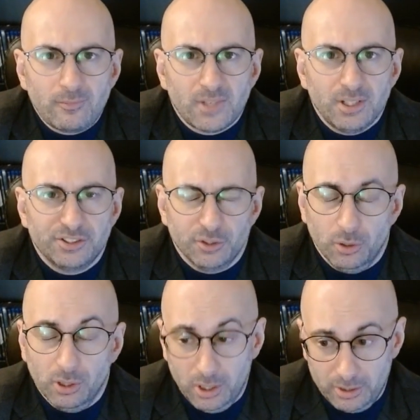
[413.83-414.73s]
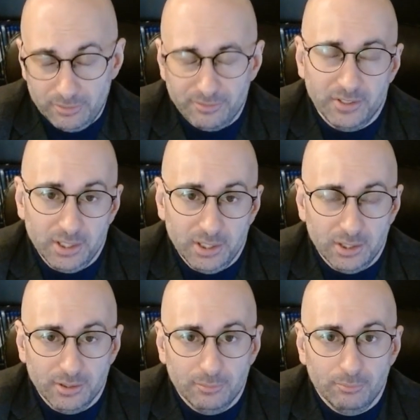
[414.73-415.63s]
So a lot of
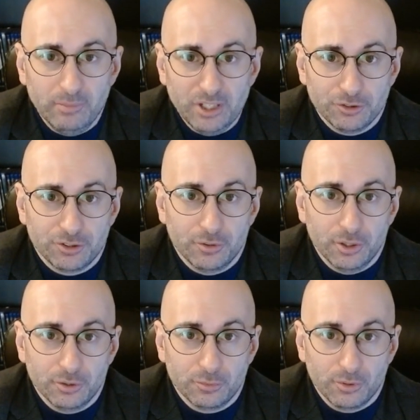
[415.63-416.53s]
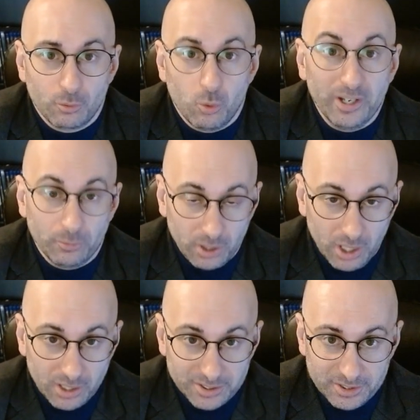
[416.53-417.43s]
the major studios were quite
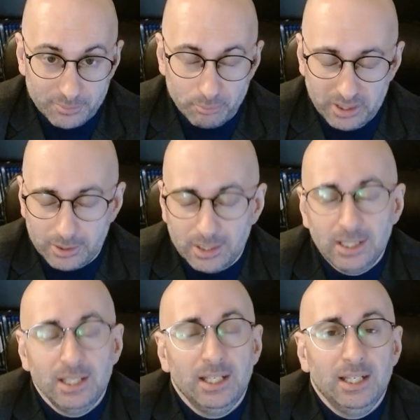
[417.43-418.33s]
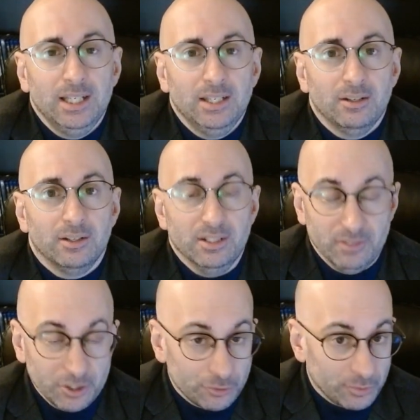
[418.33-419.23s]
reluctant, but
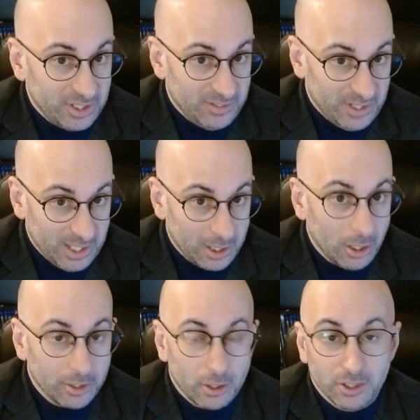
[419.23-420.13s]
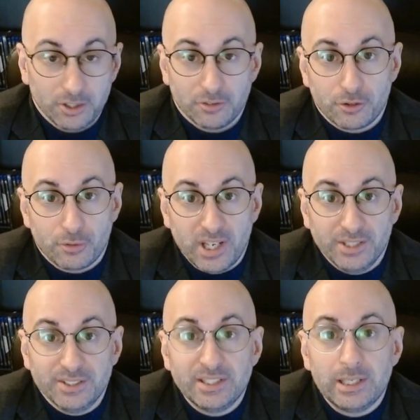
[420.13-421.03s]
eventually they got onto the
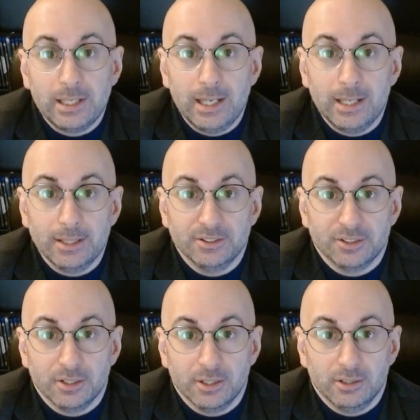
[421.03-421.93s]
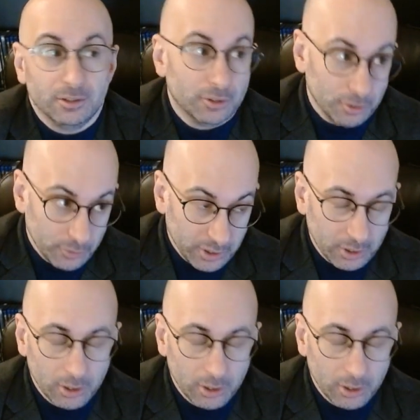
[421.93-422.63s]
trend, and including